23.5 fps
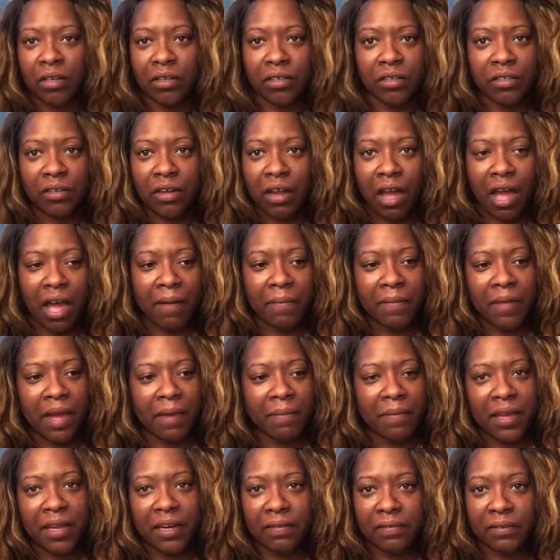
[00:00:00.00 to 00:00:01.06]
you know,
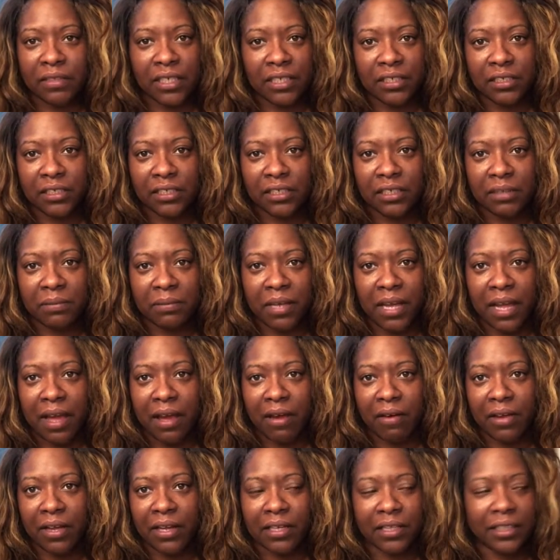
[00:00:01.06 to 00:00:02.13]
I'm not even touching them
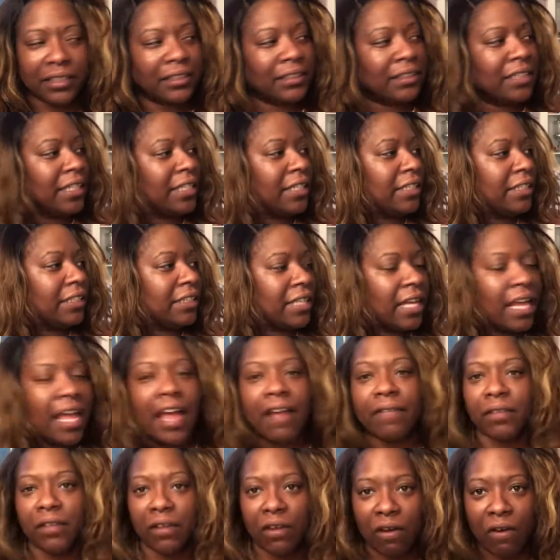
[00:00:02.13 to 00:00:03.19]
now unless they
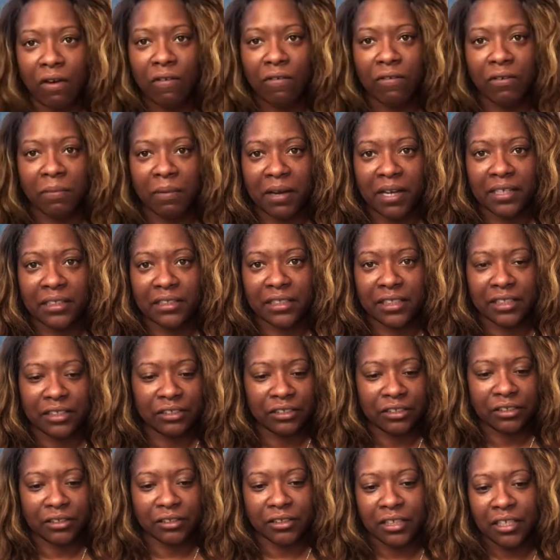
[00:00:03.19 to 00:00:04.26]
have to call for my
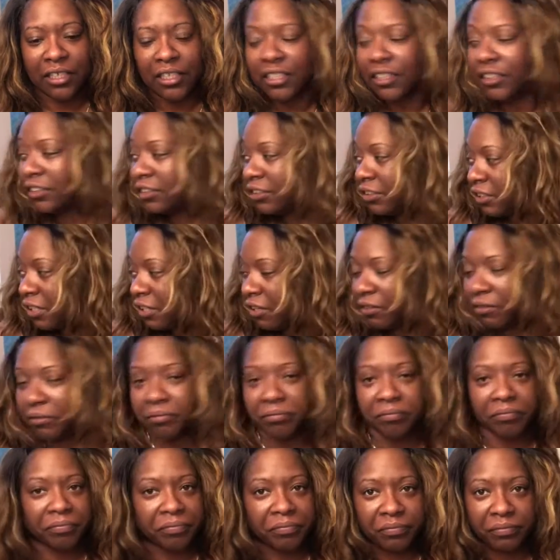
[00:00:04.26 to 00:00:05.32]
attention. So
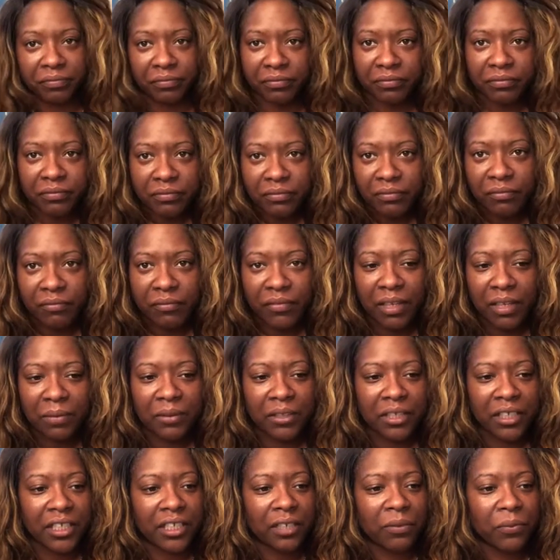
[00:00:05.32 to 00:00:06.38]
I'm
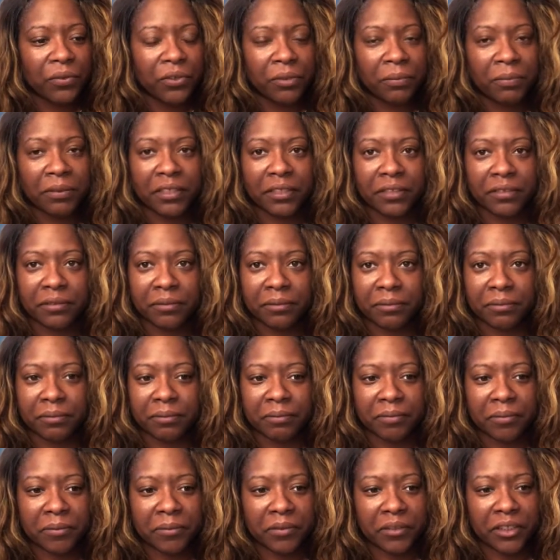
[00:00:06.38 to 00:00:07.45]
gonna get a water meter.
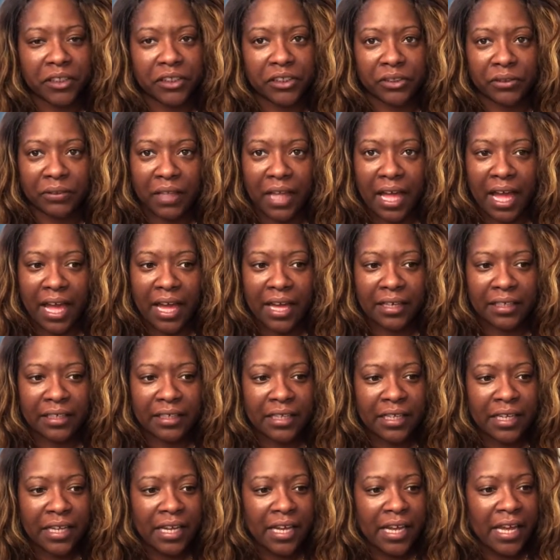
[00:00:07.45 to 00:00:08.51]
I'm gonna do that,
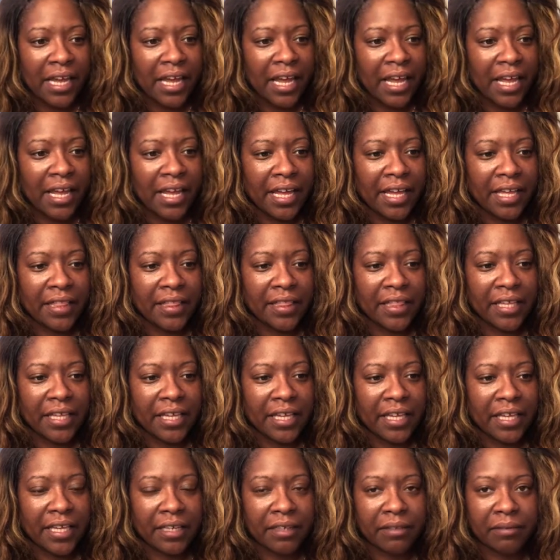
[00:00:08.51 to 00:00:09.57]
and
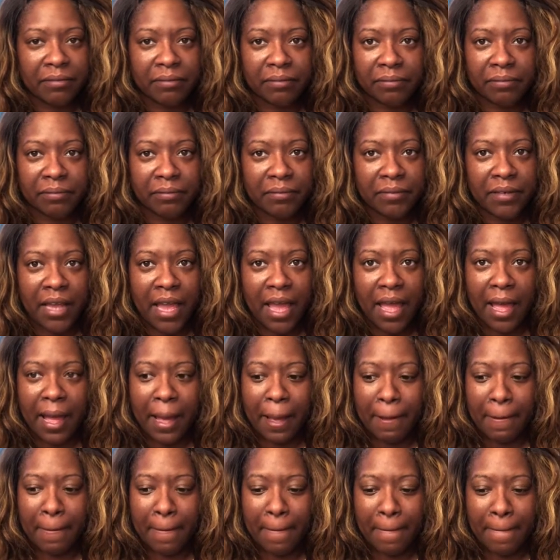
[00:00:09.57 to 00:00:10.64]
then yeah.
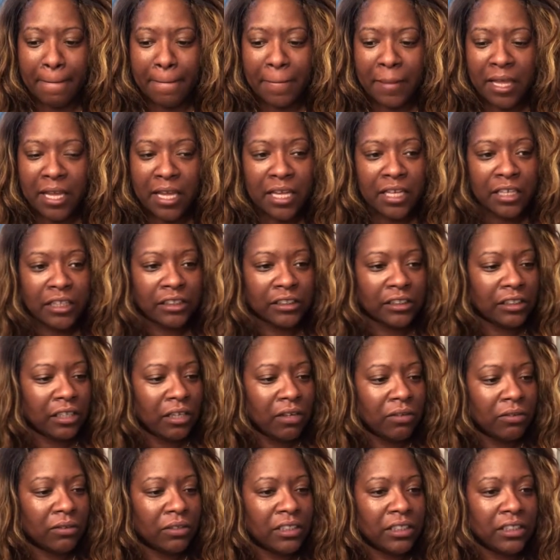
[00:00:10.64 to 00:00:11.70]

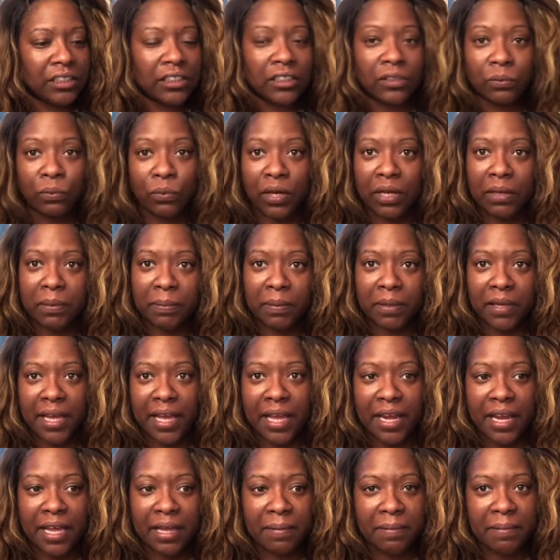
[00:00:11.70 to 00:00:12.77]
So this is one
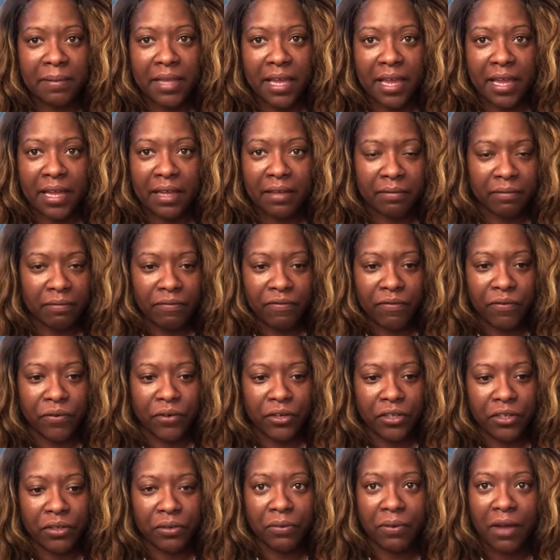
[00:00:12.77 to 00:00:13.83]
plant update for
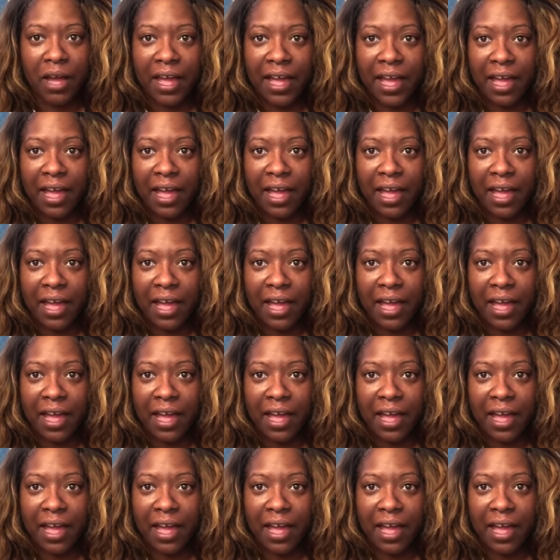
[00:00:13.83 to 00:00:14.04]
you. I